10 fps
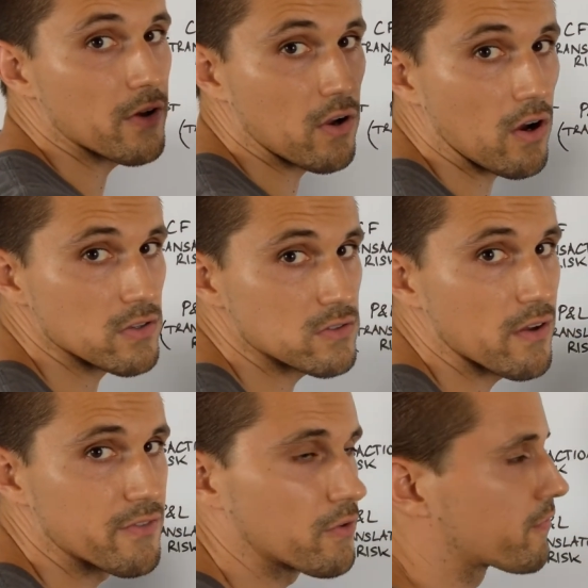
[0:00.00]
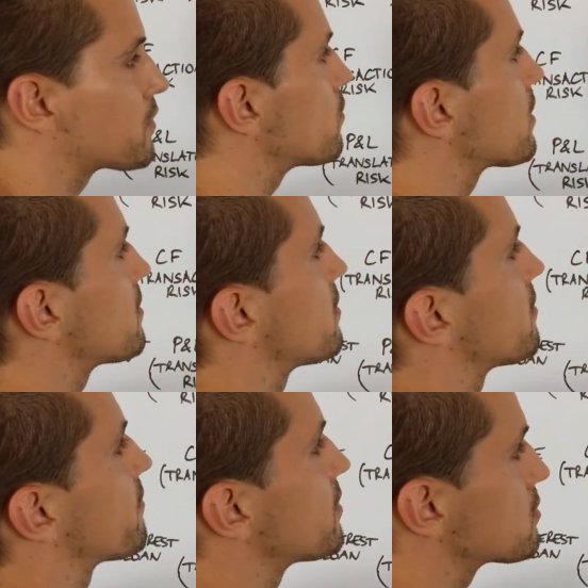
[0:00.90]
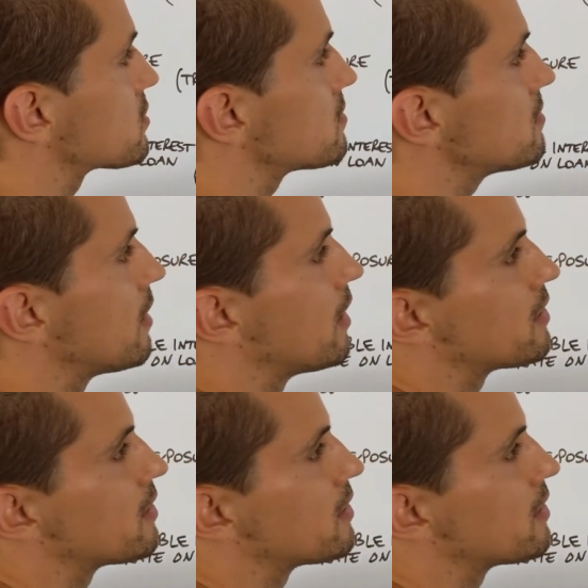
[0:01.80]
the cost of the fuel in the future.